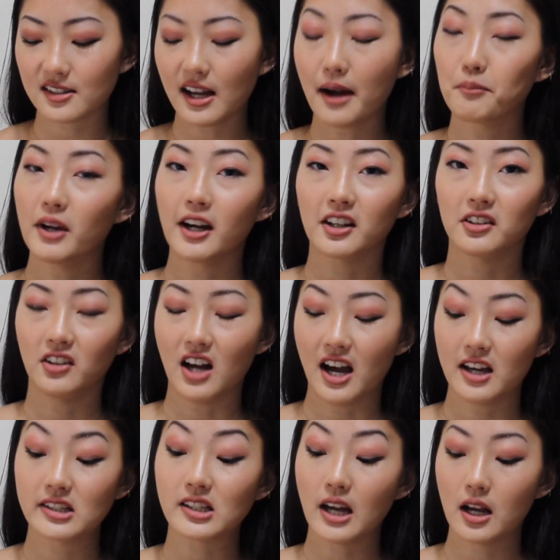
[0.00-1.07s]
I'm not gonna lie,
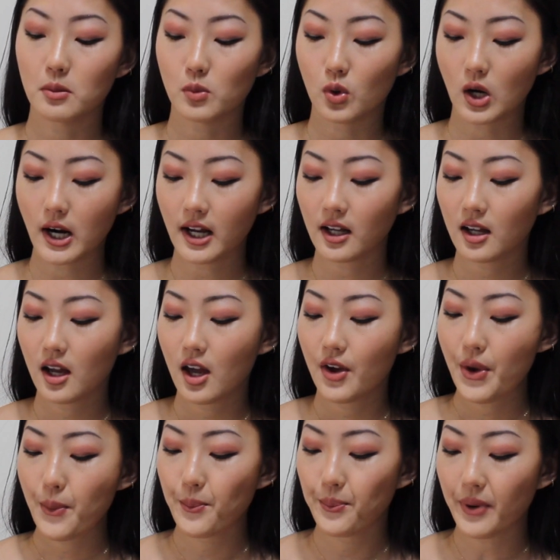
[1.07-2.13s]
it's kind of boring,
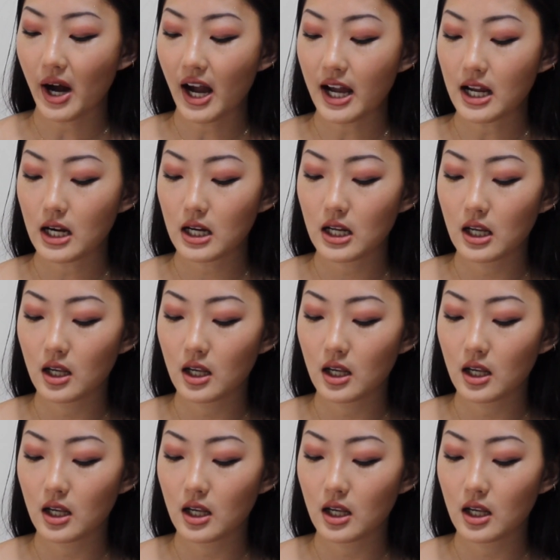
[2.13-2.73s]
but